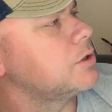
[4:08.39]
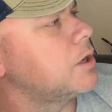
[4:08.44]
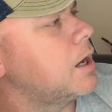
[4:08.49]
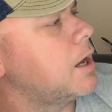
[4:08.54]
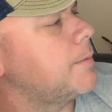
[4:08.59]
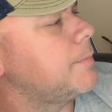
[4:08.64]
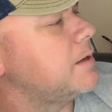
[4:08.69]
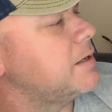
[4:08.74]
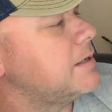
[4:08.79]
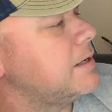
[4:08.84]

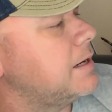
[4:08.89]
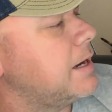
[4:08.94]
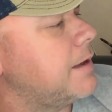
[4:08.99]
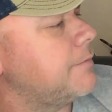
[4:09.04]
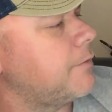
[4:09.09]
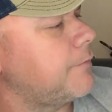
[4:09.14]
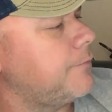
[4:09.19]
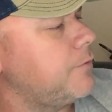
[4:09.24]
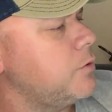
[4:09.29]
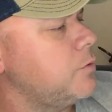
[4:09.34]
It did have
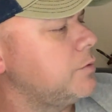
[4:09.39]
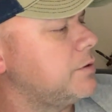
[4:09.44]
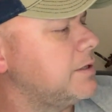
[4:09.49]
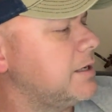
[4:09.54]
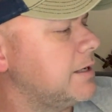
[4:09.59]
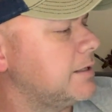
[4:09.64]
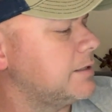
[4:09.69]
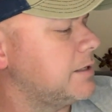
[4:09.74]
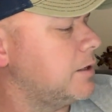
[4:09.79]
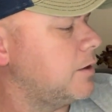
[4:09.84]
a few
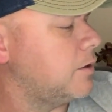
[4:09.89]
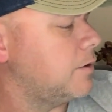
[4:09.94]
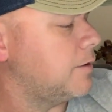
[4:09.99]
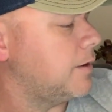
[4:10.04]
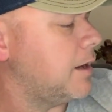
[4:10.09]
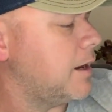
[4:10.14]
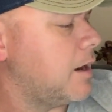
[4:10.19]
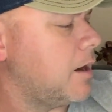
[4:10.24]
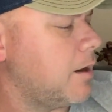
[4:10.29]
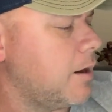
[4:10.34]
ticks here and
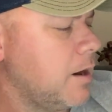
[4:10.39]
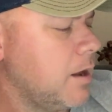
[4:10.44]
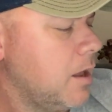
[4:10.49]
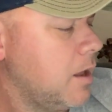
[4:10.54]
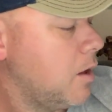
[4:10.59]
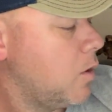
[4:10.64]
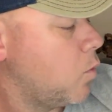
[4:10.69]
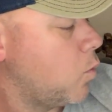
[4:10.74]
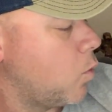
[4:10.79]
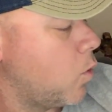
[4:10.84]
there,
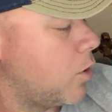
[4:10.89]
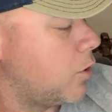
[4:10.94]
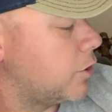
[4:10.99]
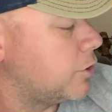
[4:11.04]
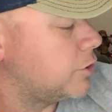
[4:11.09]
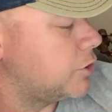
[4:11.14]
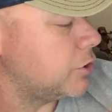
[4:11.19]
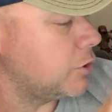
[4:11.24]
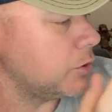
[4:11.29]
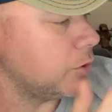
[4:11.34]
1 or
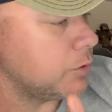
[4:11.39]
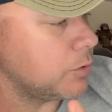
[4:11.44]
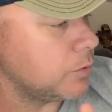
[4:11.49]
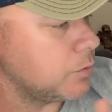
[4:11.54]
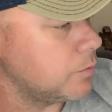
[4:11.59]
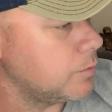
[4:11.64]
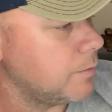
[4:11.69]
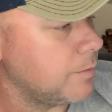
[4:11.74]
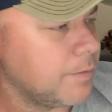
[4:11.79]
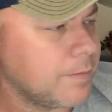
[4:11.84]

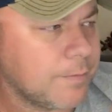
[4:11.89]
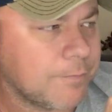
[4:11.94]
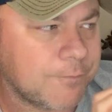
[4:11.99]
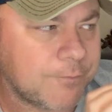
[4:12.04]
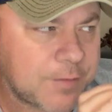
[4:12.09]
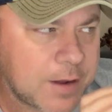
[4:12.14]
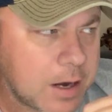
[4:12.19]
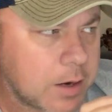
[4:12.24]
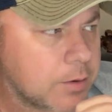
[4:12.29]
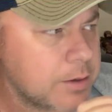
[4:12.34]
2,
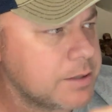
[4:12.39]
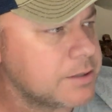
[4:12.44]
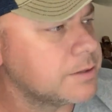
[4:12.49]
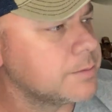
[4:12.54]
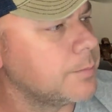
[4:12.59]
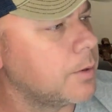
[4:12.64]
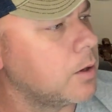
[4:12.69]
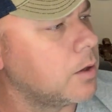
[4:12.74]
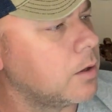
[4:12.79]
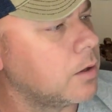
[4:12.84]
very
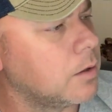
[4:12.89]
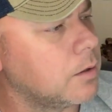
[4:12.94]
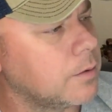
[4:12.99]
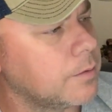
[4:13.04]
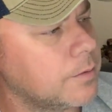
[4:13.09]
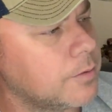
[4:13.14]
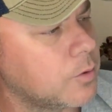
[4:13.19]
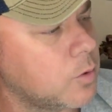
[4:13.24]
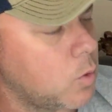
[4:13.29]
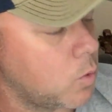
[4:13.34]

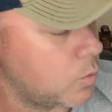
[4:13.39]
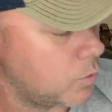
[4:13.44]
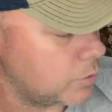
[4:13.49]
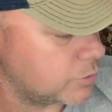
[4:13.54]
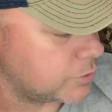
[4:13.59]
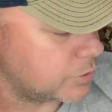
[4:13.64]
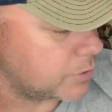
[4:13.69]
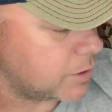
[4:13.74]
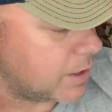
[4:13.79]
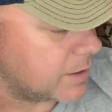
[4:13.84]
small. The
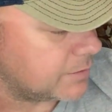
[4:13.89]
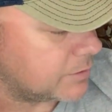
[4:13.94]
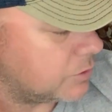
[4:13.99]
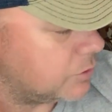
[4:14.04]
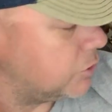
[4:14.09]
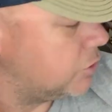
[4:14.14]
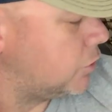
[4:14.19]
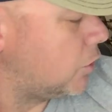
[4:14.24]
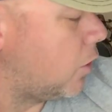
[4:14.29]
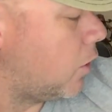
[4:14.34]
corners are nice and
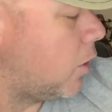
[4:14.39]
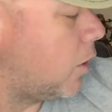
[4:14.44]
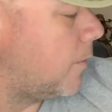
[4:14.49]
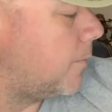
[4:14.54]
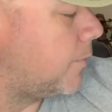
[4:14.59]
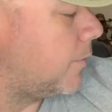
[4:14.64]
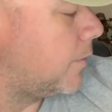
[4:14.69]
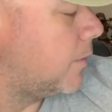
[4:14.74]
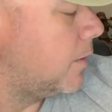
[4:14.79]
sharp.